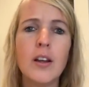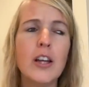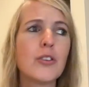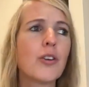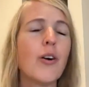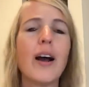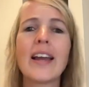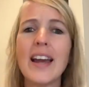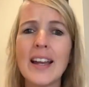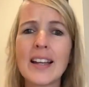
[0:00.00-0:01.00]
So
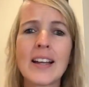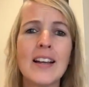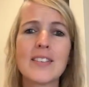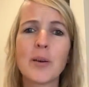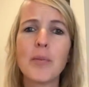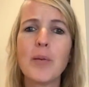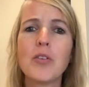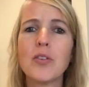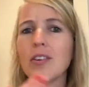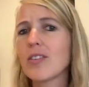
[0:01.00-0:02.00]
again, sometimes
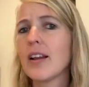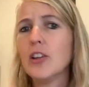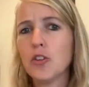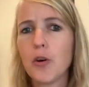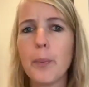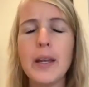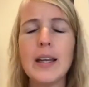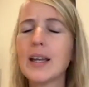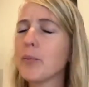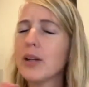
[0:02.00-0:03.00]
it feels like you're
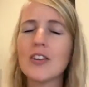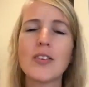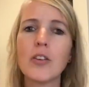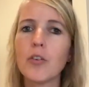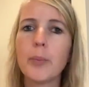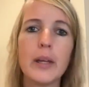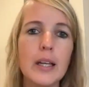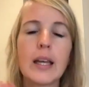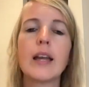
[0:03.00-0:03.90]
repeating, but it's not repeating.